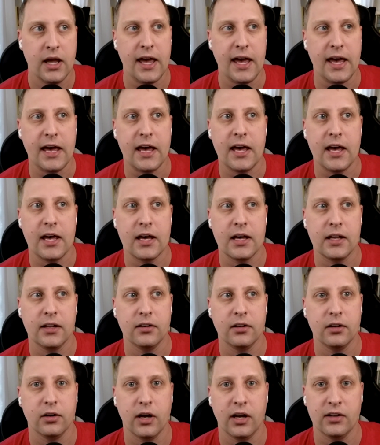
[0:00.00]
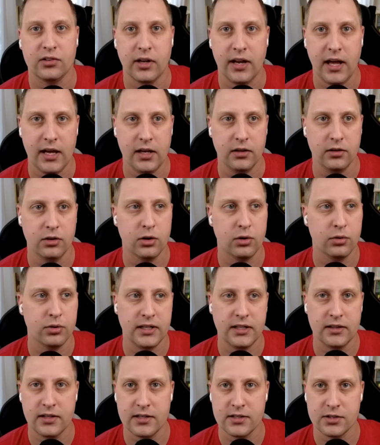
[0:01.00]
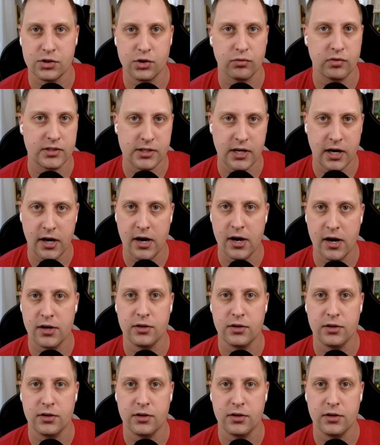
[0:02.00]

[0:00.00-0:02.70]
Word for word: And I said, Hey, you don't need this. You're retired.